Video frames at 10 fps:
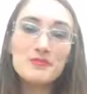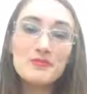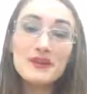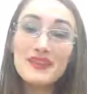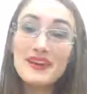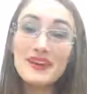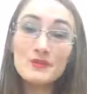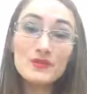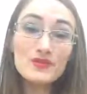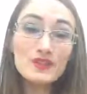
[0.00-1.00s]
But then I
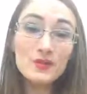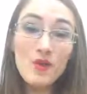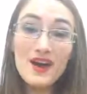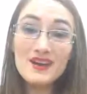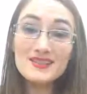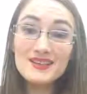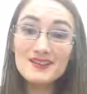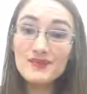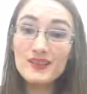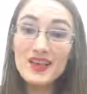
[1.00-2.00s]
moved to the U.S.,
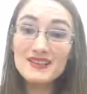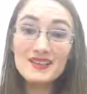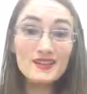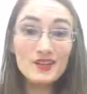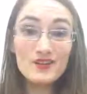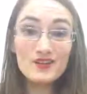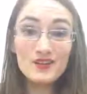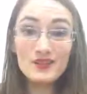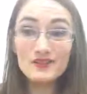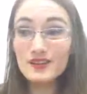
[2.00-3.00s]
and for the last 10 years,
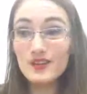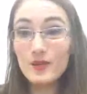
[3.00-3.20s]
I've lived in the